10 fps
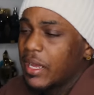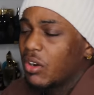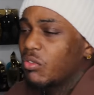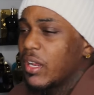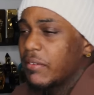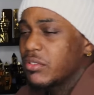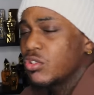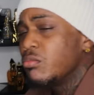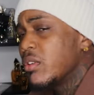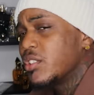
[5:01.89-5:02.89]
I don't have
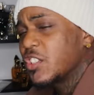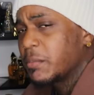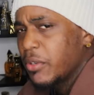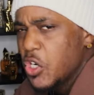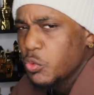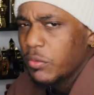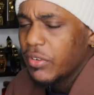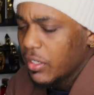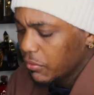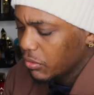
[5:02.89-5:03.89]
too much experience with
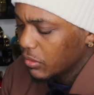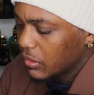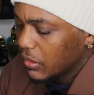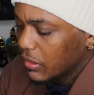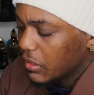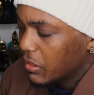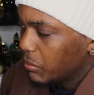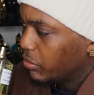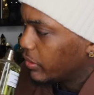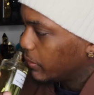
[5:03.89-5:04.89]
vetiver,
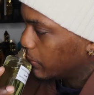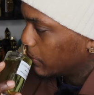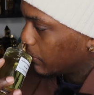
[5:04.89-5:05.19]
but